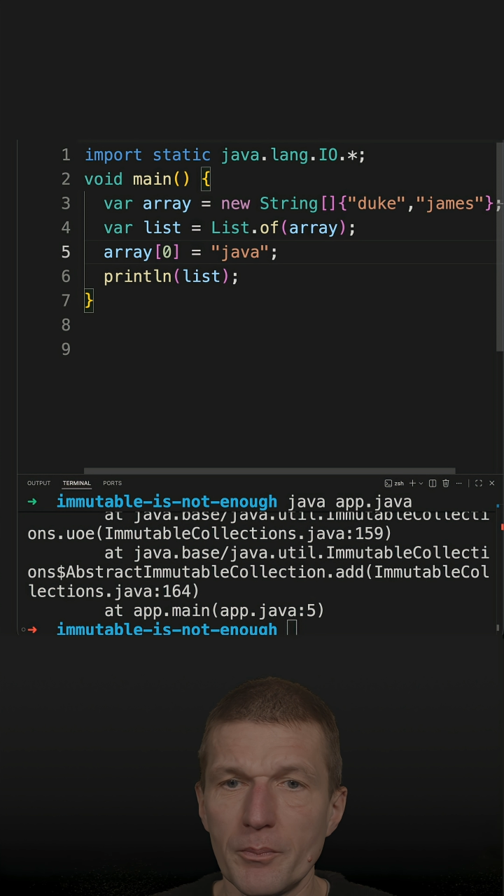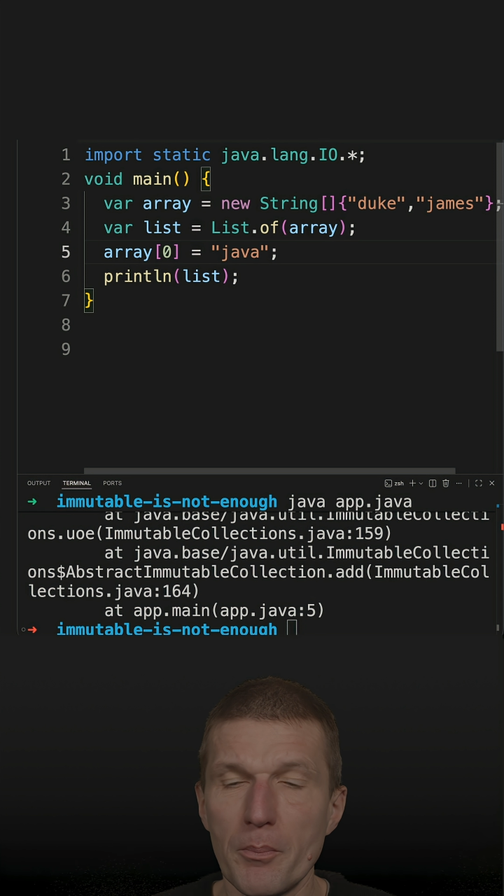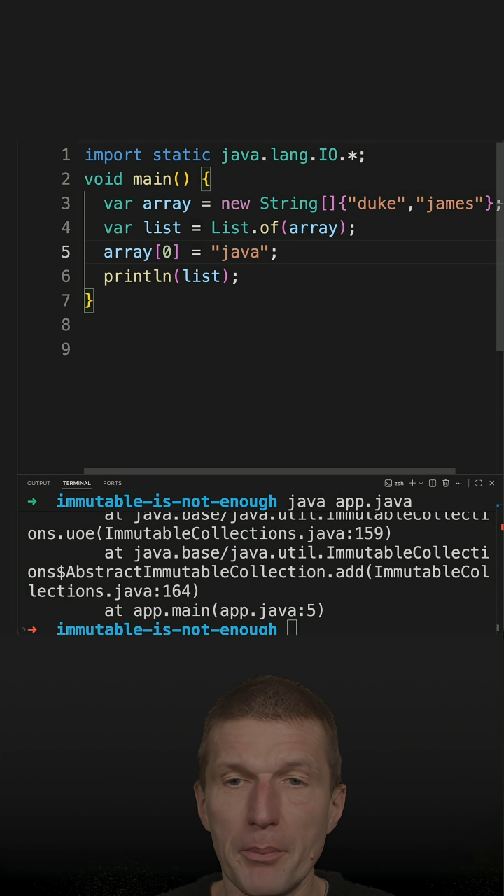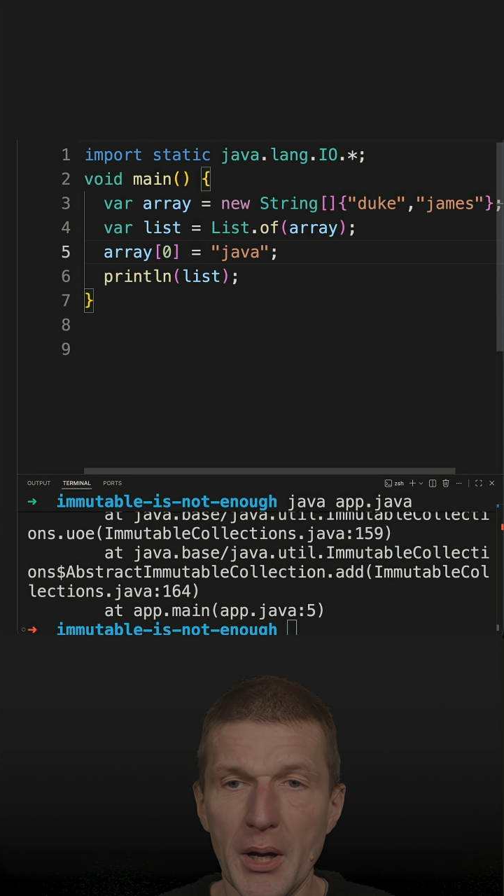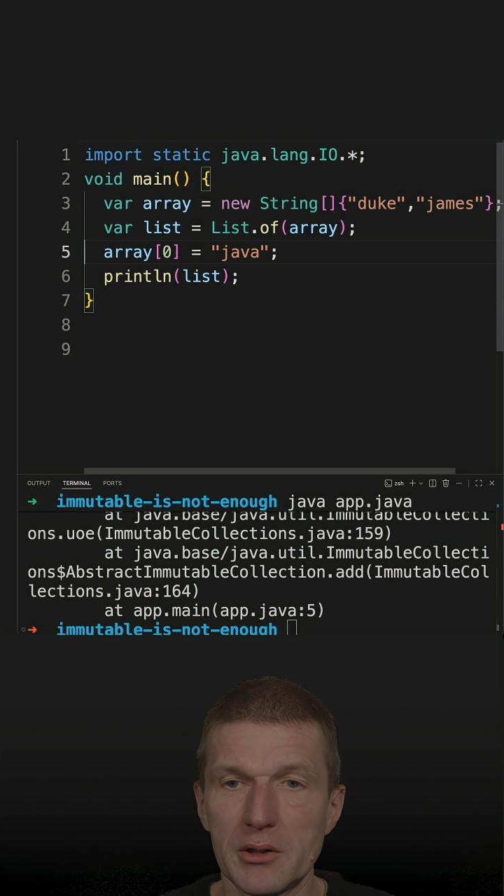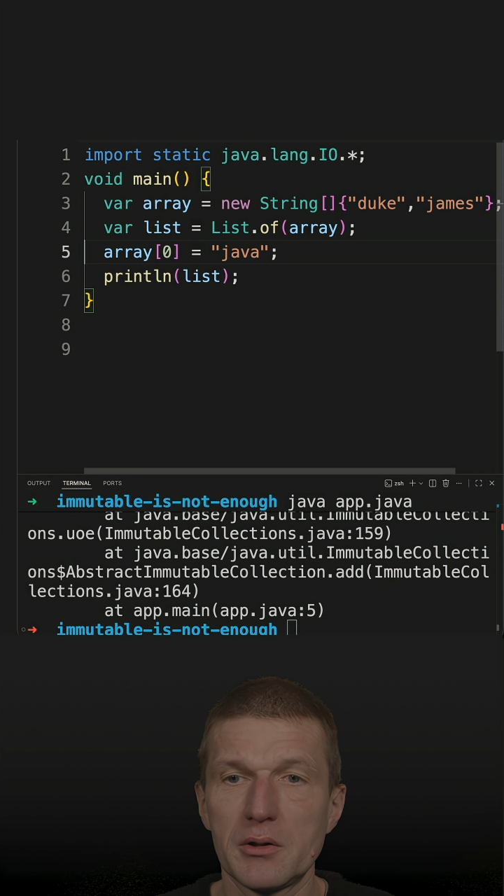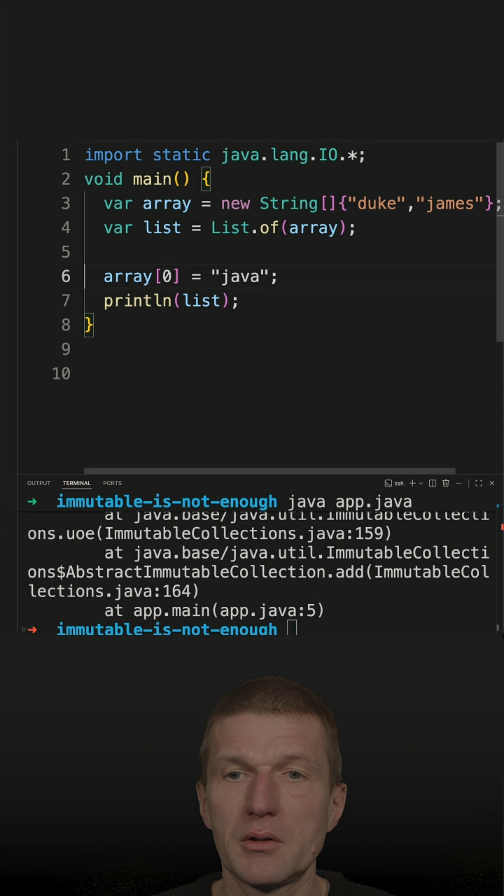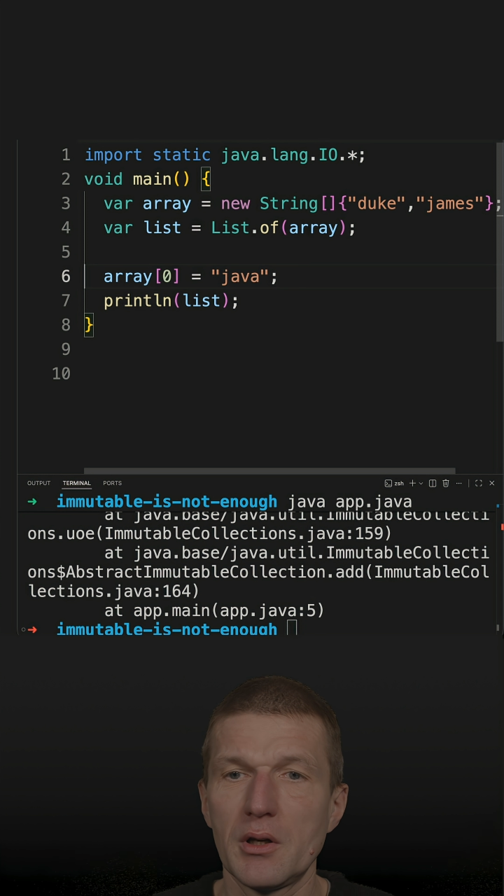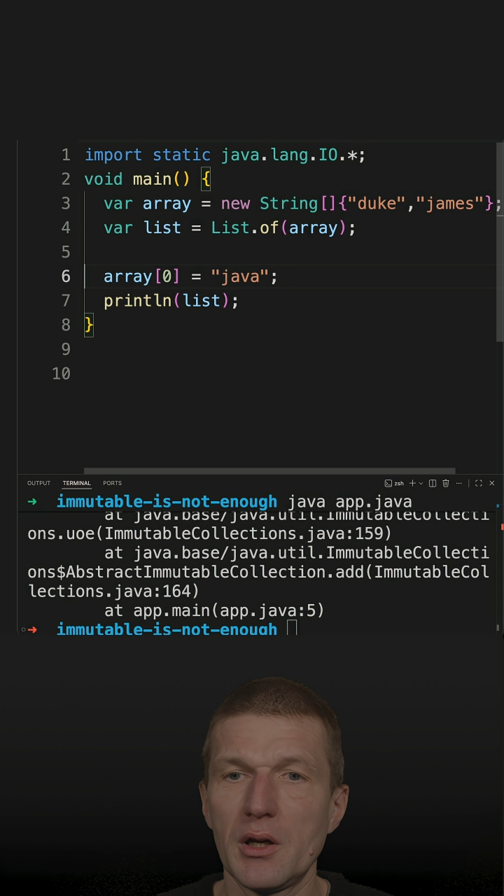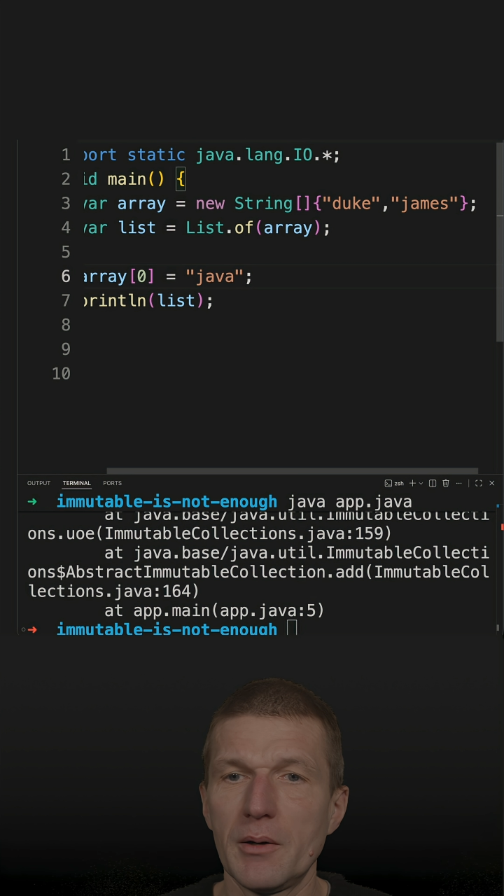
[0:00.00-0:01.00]
But
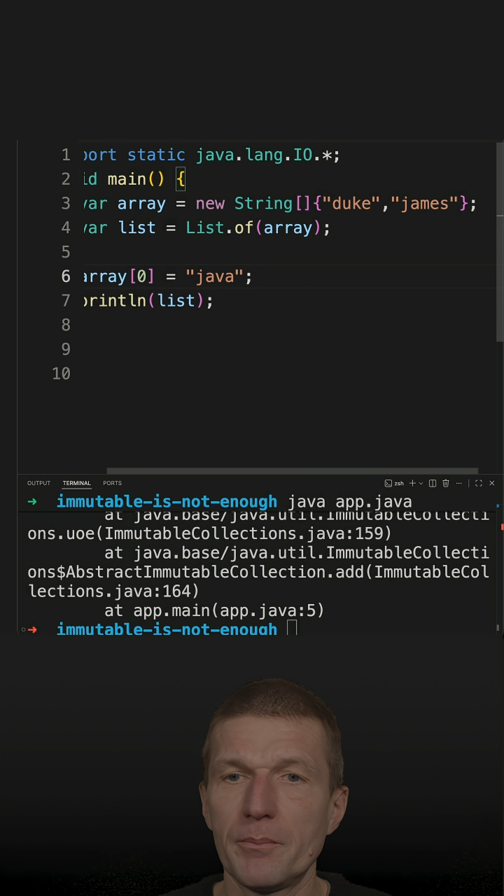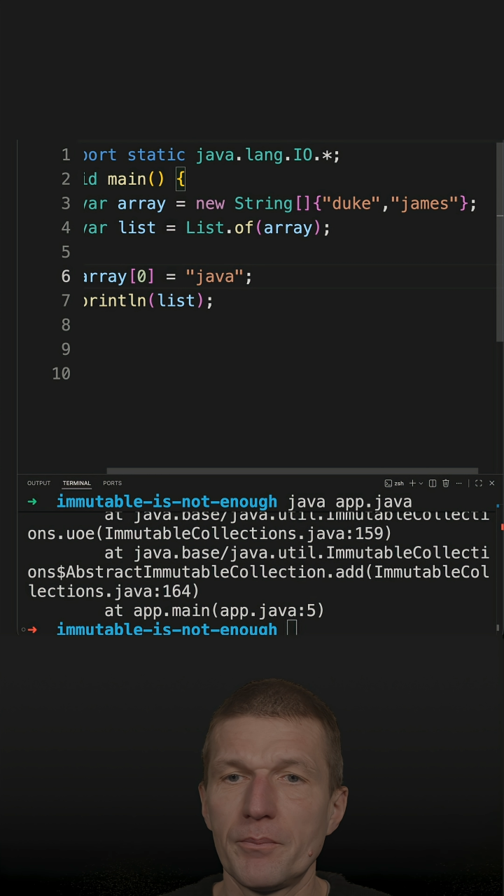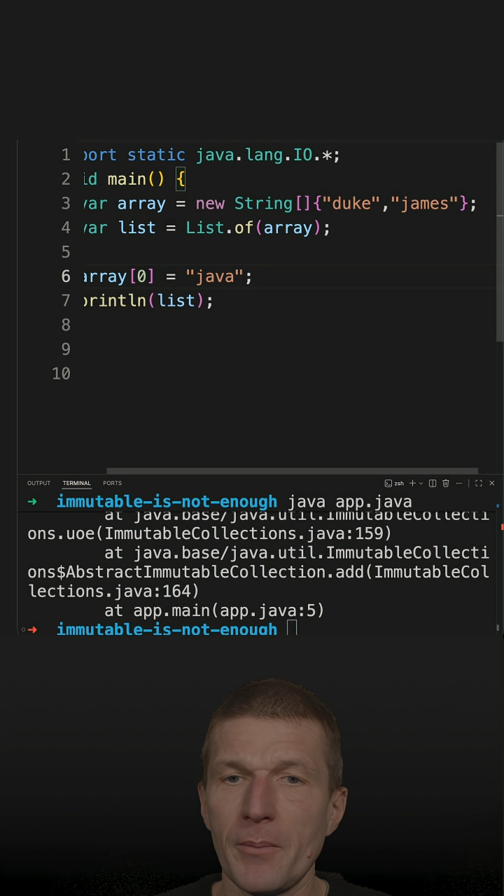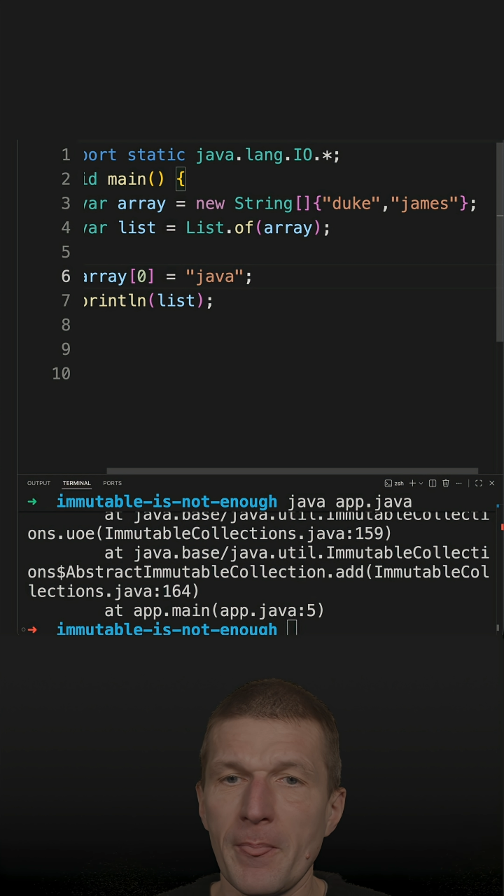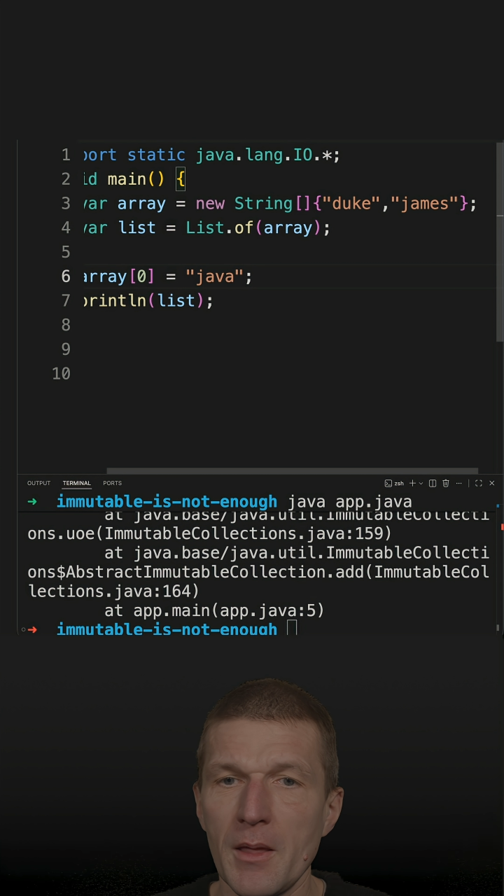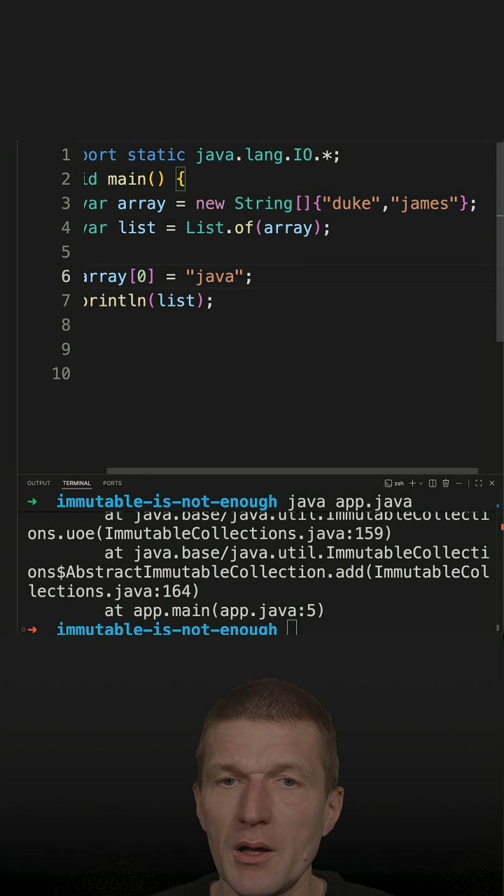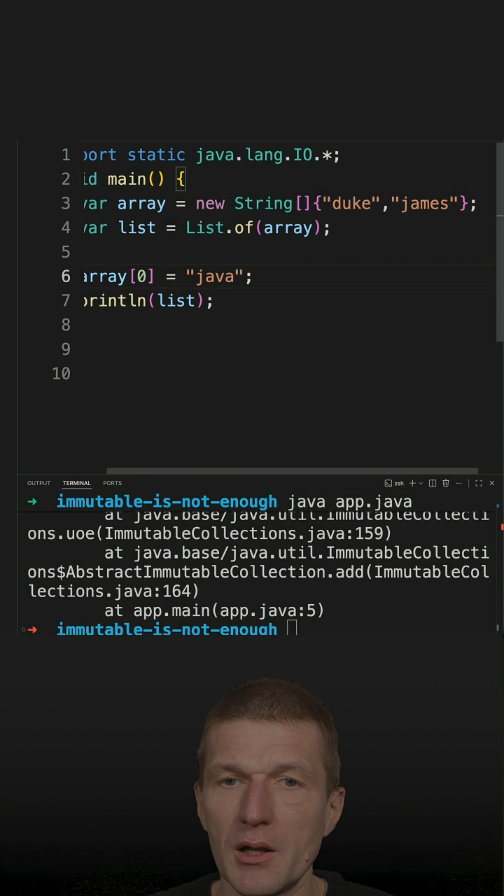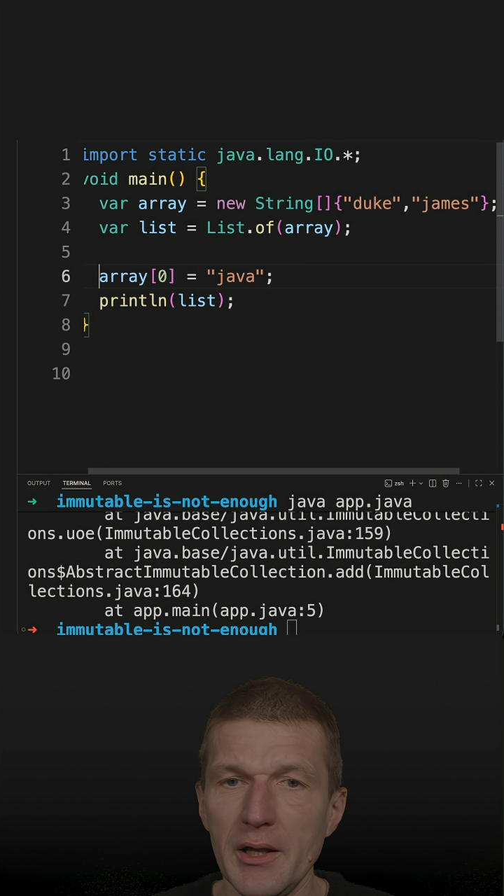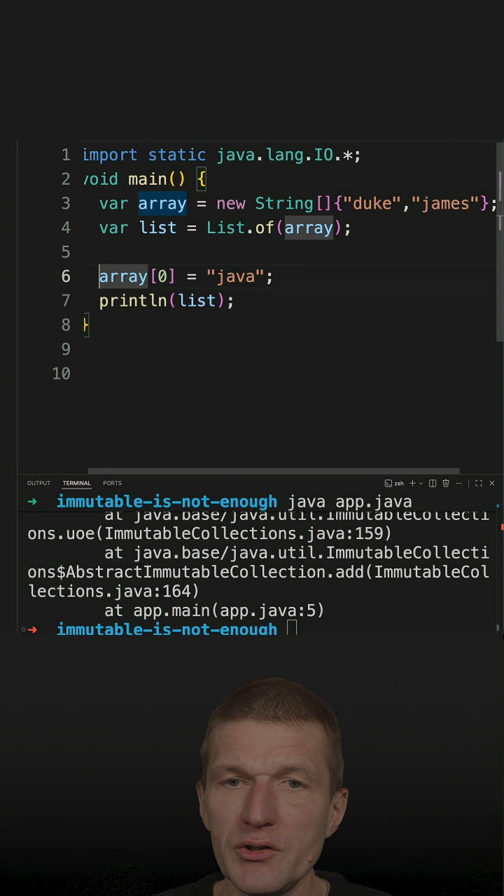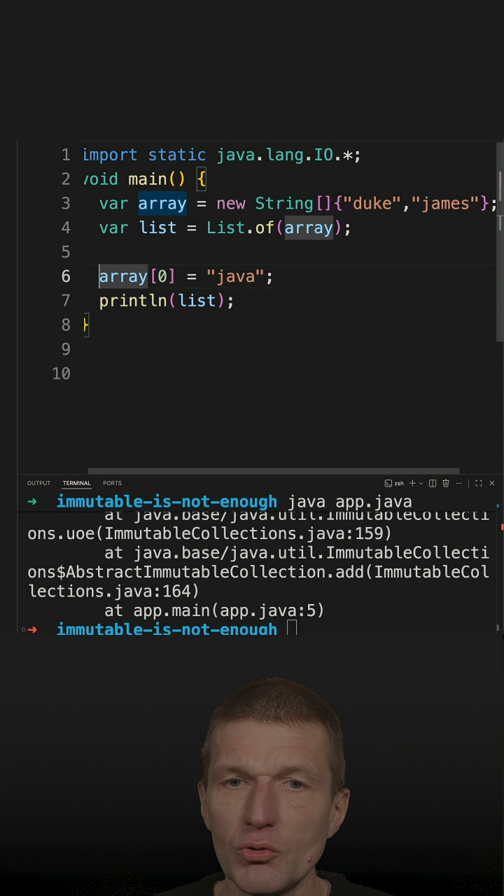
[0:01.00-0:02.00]
um, let's